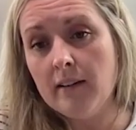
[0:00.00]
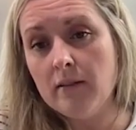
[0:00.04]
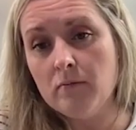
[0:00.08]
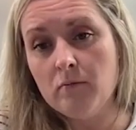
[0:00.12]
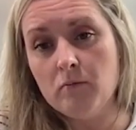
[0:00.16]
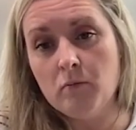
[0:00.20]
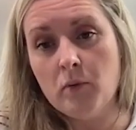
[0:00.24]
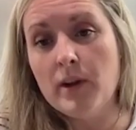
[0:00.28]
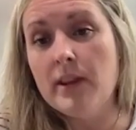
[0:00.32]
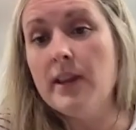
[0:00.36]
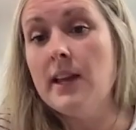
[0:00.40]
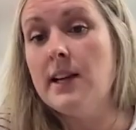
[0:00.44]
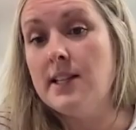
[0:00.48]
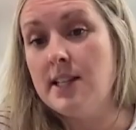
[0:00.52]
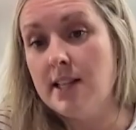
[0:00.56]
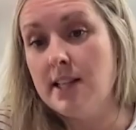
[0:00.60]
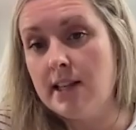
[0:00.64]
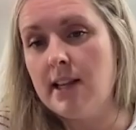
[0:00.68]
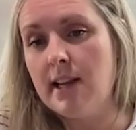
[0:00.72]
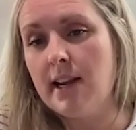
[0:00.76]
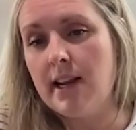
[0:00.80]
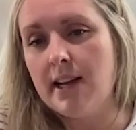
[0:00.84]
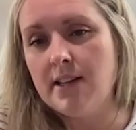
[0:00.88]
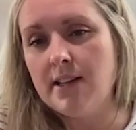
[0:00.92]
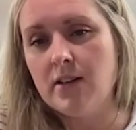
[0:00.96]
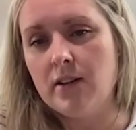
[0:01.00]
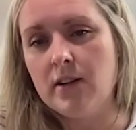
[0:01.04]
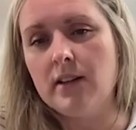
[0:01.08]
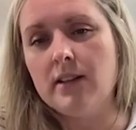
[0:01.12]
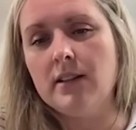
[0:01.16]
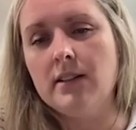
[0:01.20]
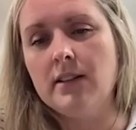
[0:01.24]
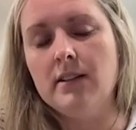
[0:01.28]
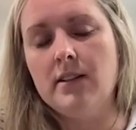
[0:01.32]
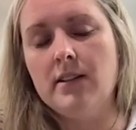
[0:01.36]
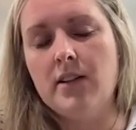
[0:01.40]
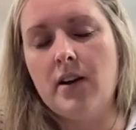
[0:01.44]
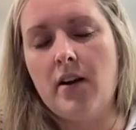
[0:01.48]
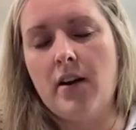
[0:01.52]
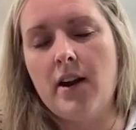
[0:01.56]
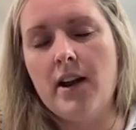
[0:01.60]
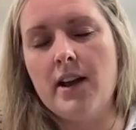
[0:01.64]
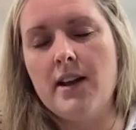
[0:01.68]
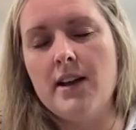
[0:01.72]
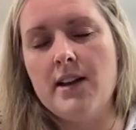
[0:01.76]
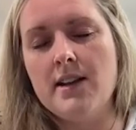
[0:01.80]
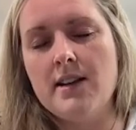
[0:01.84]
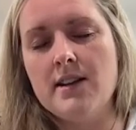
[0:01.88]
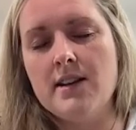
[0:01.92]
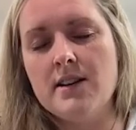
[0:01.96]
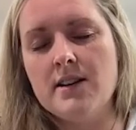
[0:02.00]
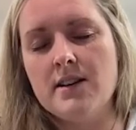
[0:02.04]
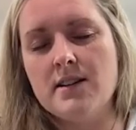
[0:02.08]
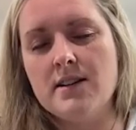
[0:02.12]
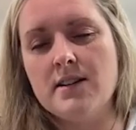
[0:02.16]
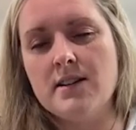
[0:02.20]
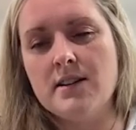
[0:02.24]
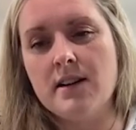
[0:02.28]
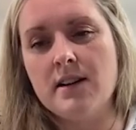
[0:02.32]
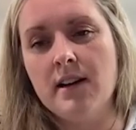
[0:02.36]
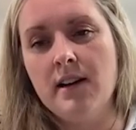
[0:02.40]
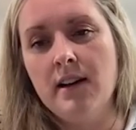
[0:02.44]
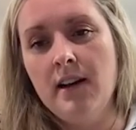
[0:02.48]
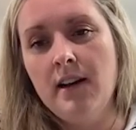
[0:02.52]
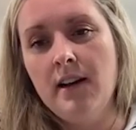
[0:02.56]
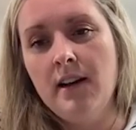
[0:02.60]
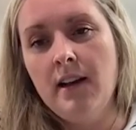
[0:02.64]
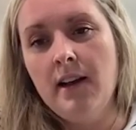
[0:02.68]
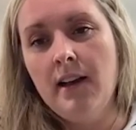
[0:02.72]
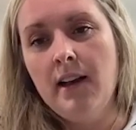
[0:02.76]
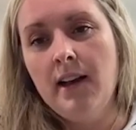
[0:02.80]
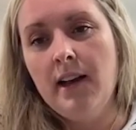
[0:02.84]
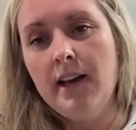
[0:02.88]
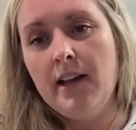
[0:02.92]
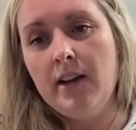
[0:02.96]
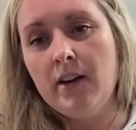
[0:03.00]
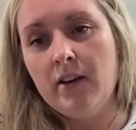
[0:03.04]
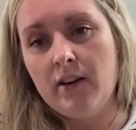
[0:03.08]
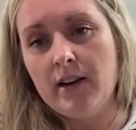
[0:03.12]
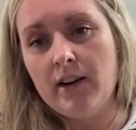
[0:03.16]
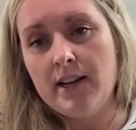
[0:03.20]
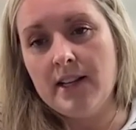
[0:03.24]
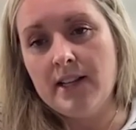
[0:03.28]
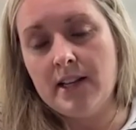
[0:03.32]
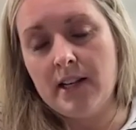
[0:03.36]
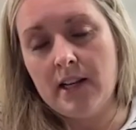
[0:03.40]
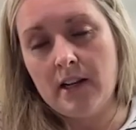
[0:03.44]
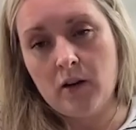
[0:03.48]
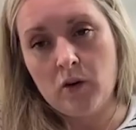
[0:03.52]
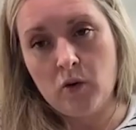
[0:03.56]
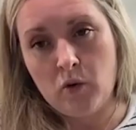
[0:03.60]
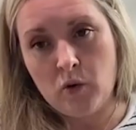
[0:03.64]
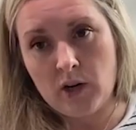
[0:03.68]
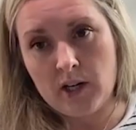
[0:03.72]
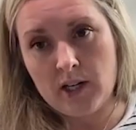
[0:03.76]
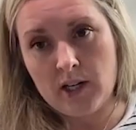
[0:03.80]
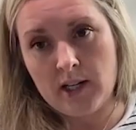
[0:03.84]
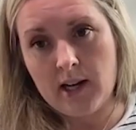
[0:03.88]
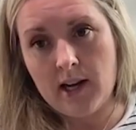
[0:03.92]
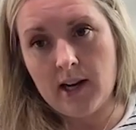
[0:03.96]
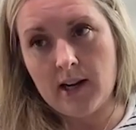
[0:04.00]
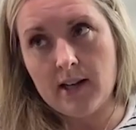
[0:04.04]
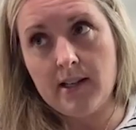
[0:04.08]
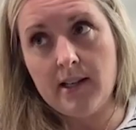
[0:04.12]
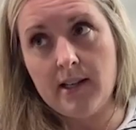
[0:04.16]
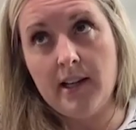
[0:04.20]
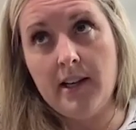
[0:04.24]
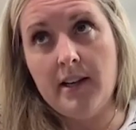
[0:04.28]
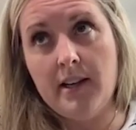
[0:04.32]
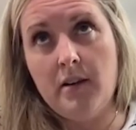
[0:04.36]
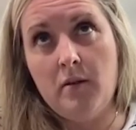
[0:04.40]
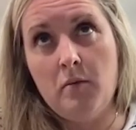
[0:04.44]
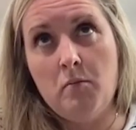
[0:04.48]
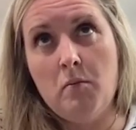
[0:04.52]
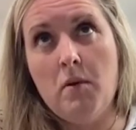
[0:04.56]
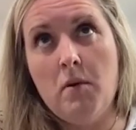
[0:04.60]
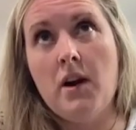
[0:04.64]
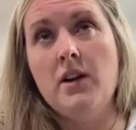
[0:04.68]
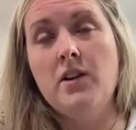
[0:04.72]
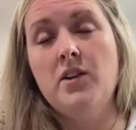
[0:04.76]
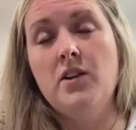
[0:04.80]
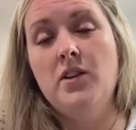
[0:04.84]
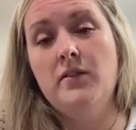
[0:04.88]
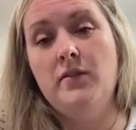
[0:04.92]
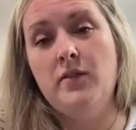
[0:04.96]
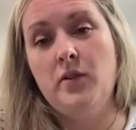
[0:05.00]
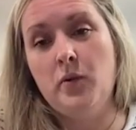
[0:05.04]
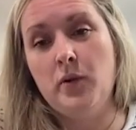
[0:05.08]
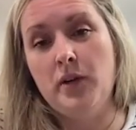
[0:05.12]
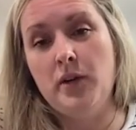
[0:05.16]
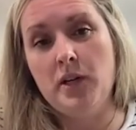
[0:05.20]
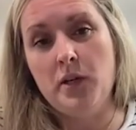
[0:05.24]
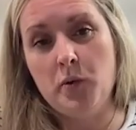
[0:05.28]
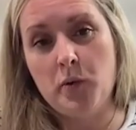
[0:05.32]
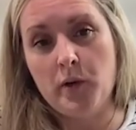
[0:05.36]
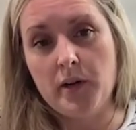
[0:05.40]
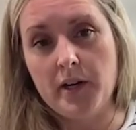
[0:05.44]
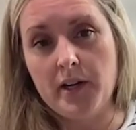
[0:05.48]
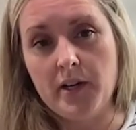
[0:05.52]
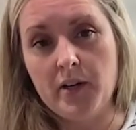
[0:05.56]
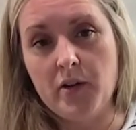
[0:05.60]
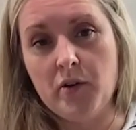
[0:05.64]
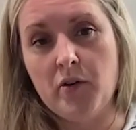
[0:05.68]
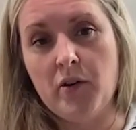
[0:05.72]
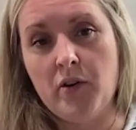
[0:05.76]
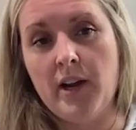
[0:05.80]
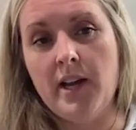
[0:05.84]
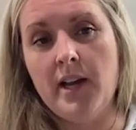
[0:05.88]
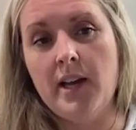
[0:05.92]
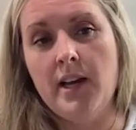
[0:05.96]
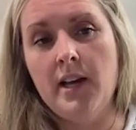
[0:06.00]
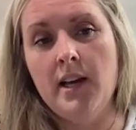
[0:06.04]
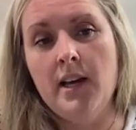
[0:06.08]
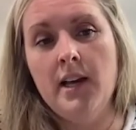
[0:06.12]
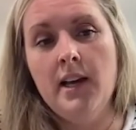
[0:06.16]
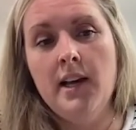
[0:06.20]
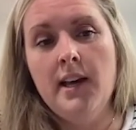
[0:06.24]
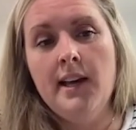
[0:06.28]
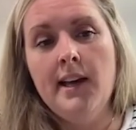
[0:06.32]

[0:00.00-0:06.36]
when they did the laser, sorry, in her insula cortex in March of 2023.